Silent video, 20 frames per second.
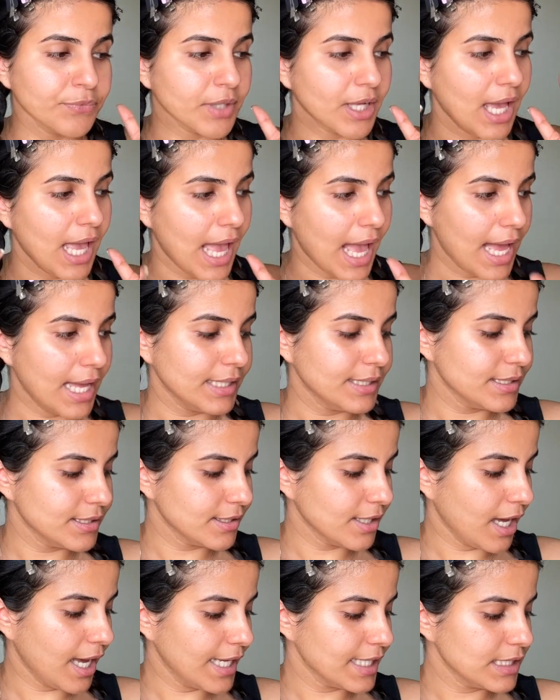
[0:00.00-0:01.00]
and
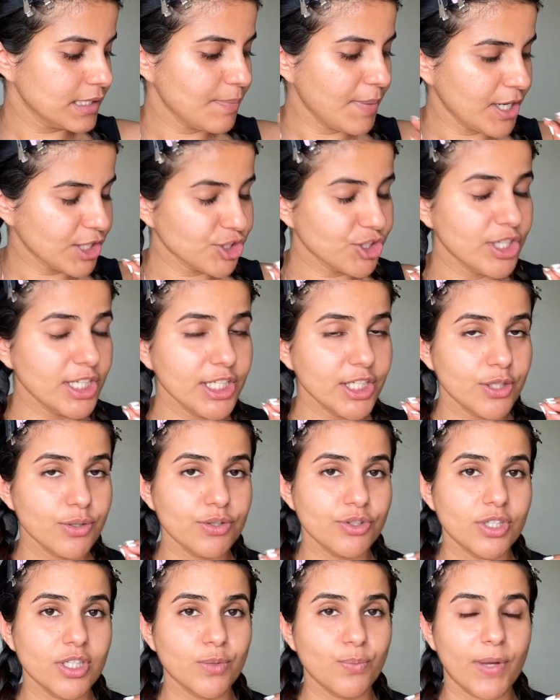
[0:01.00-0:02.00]
I especially
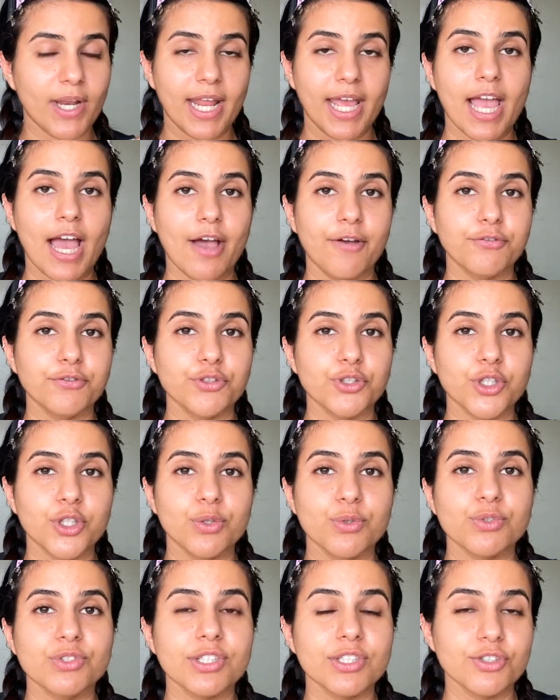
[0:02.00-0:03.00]
use it when I have to
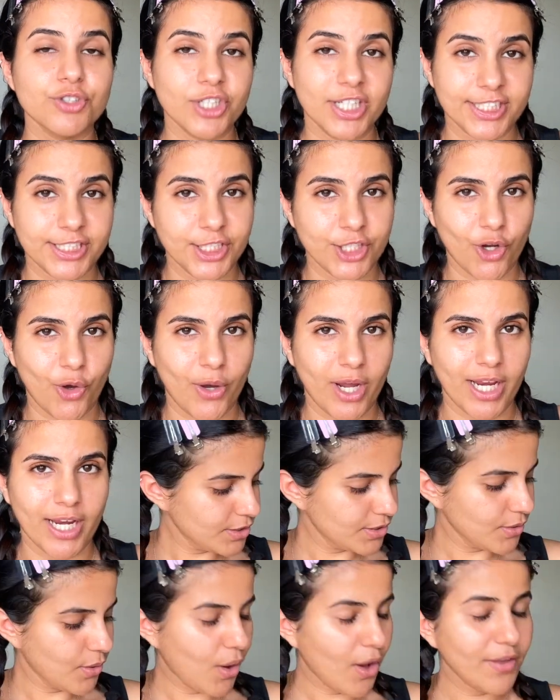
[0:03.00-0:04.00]
use
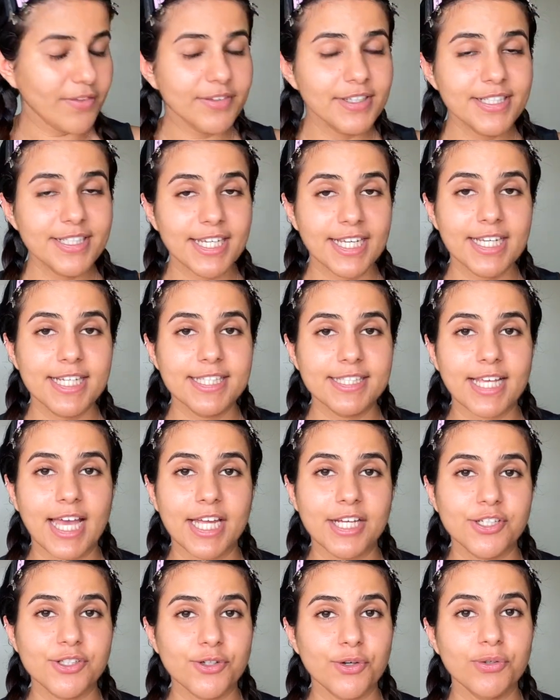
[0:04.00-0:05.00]
tretinoin. So on the days
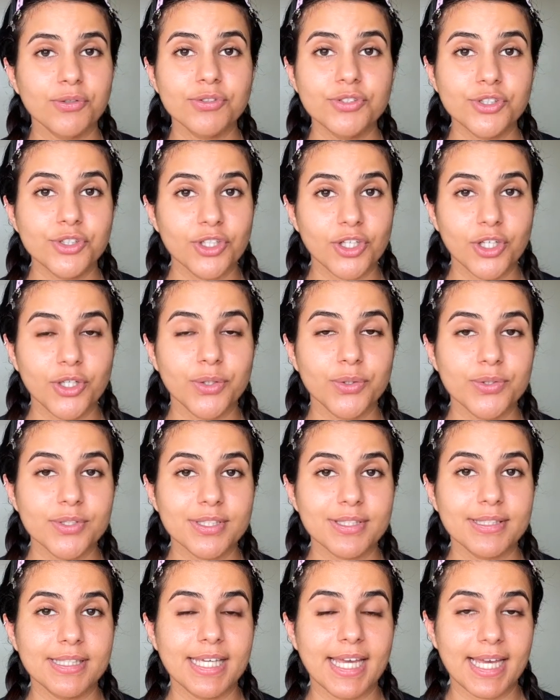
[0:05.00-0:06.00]
I don't
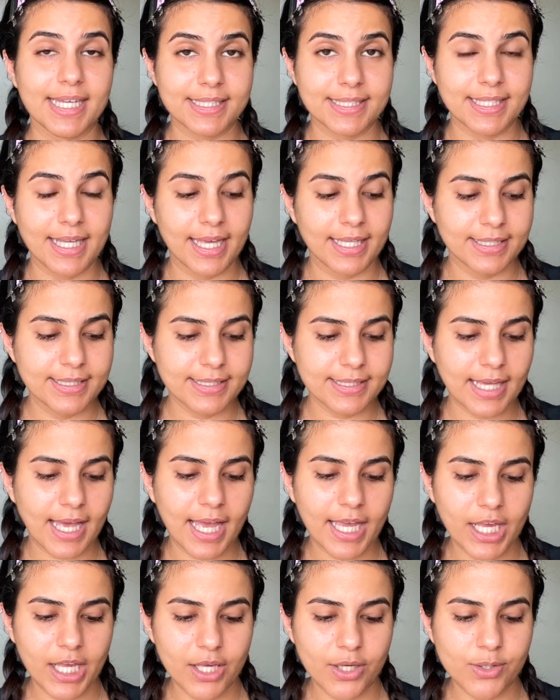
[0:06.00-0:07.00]
use the essence,
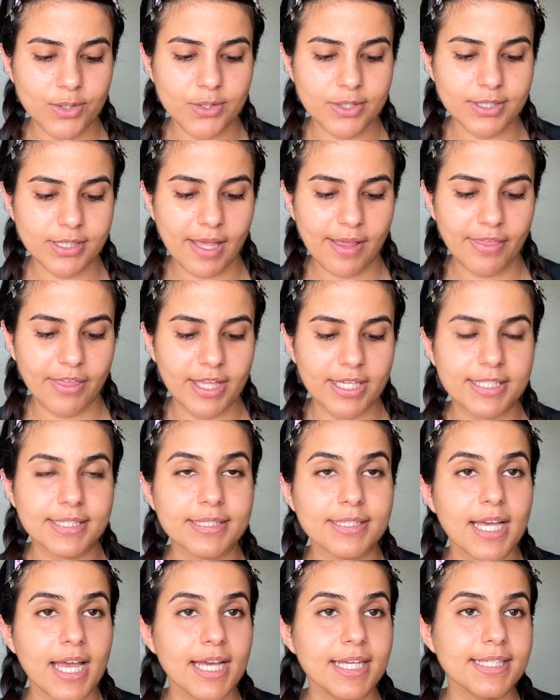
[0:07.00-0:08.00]
I use
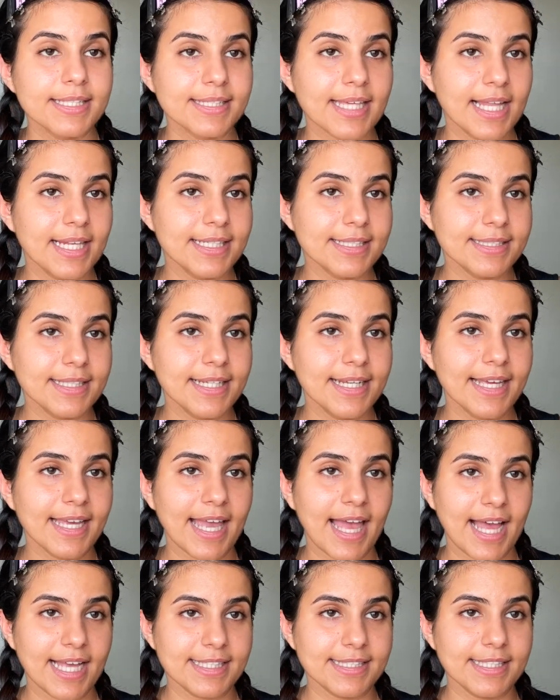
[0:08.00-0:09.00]
this
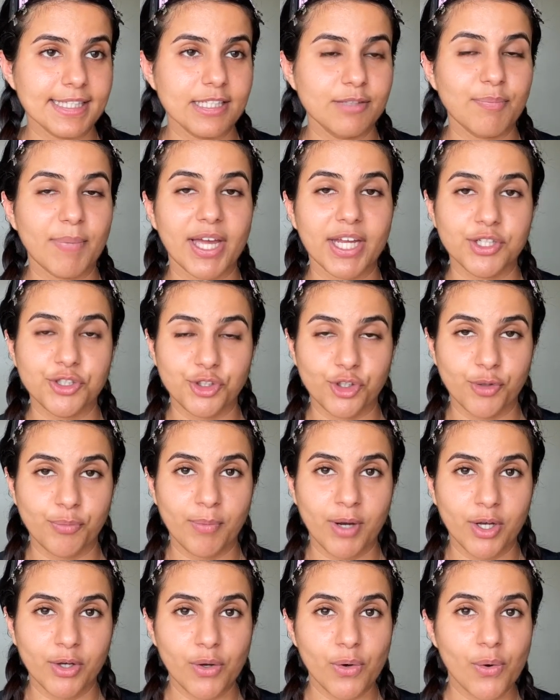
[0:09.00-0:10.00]
salicylic acid by
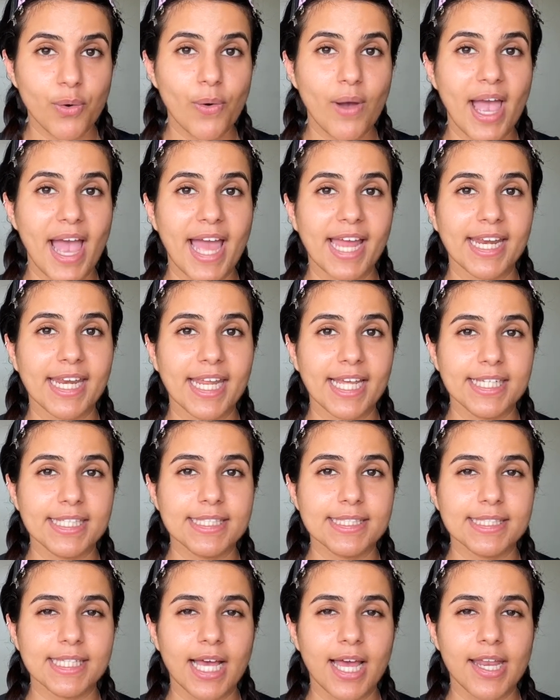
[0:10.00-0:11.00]
Derma, and
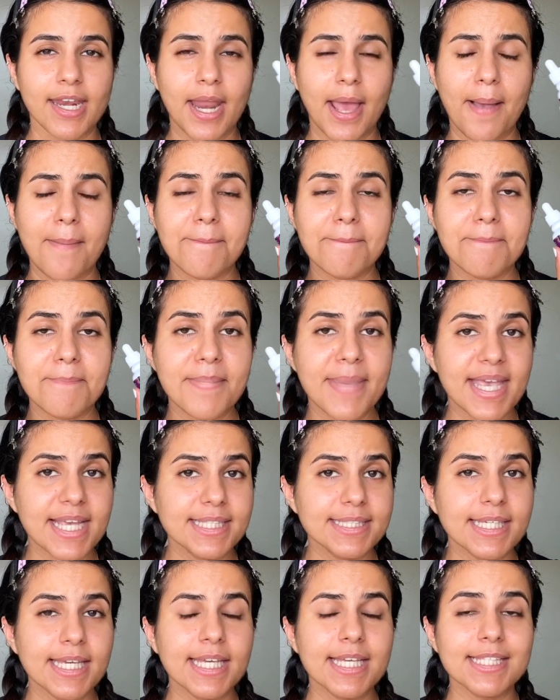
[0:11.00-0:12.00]
it's an
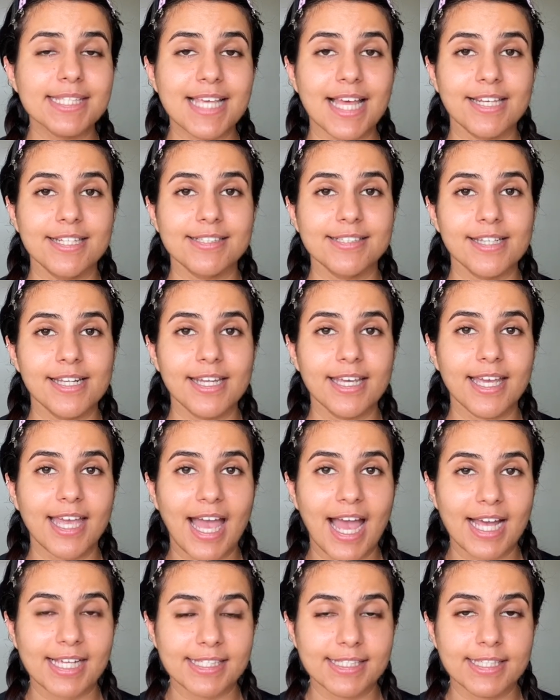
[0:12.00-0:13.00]
amazing
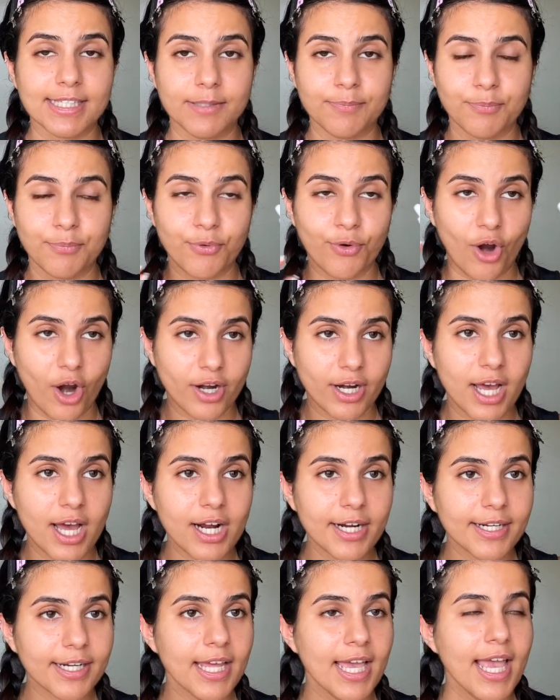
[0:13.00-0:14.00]
salicylic acid
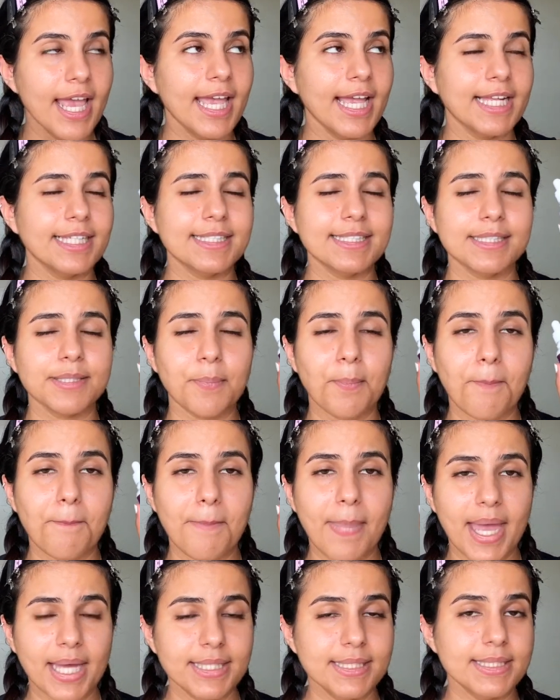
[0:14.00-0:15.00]
product. It's the
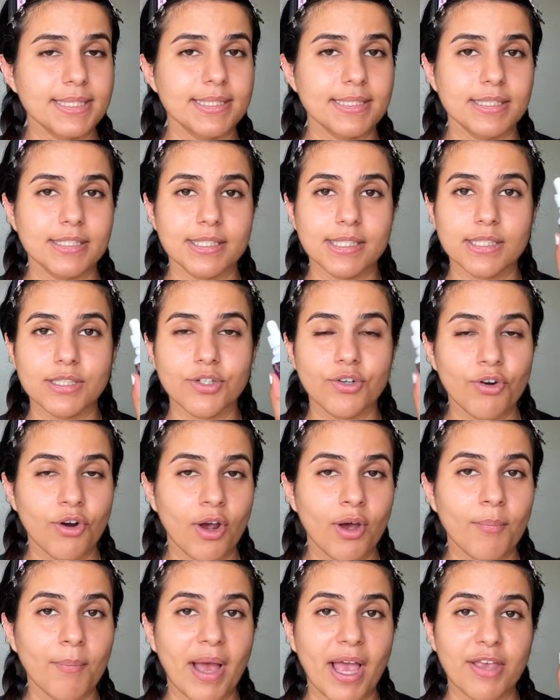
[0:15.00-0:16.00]
best
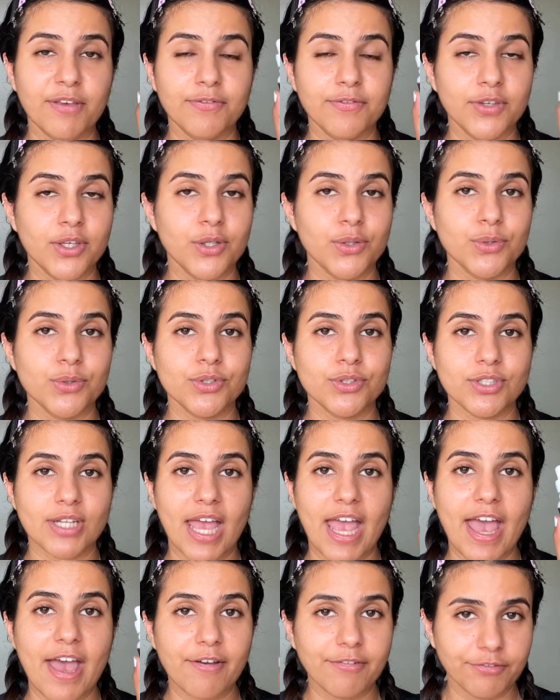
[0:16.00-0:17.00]
serum I've used
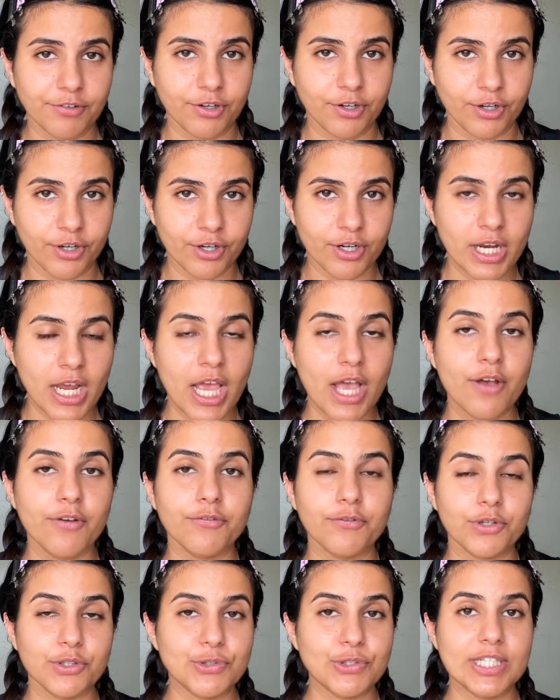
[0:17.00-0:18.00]
ever
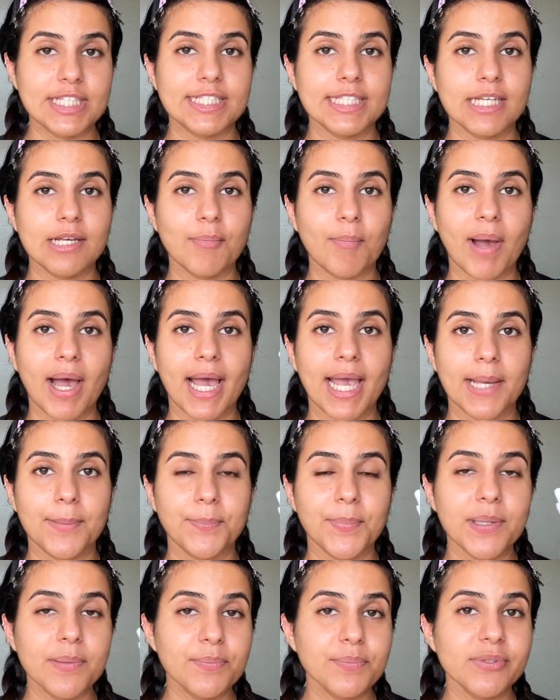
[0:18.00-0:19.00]
for treating my
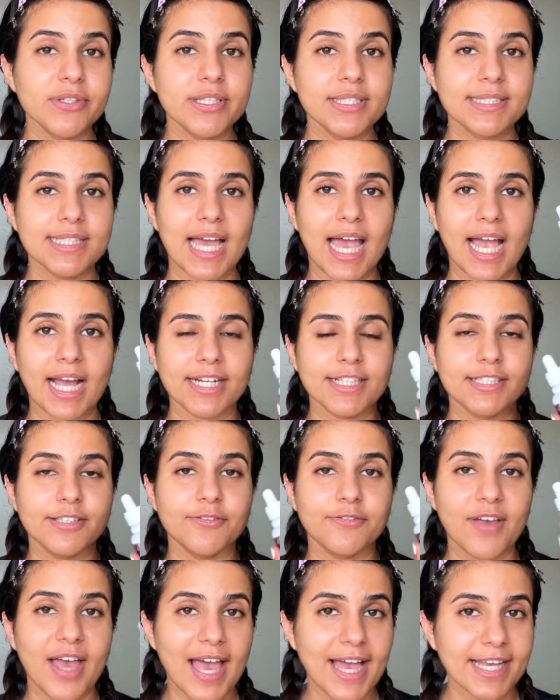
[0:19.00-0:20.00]
pimples,
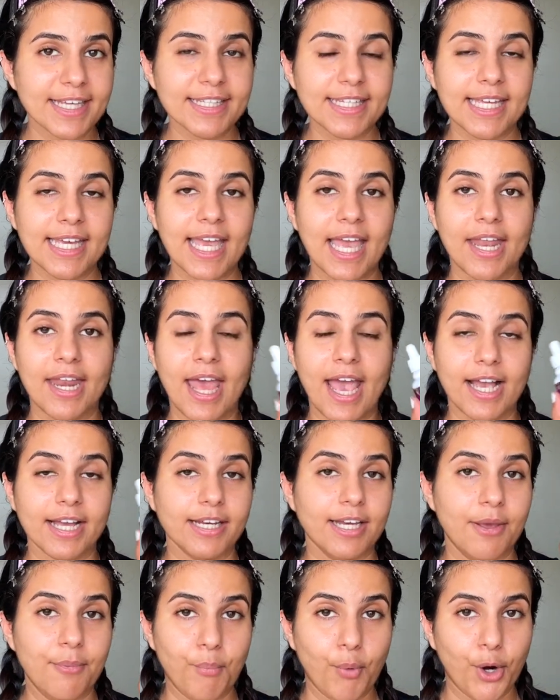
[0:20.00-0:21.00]
active acne, and
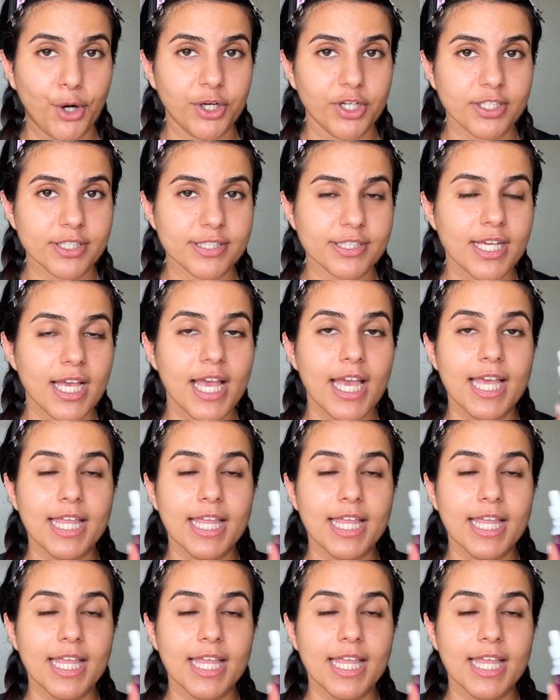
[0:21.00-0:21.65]
acne marks.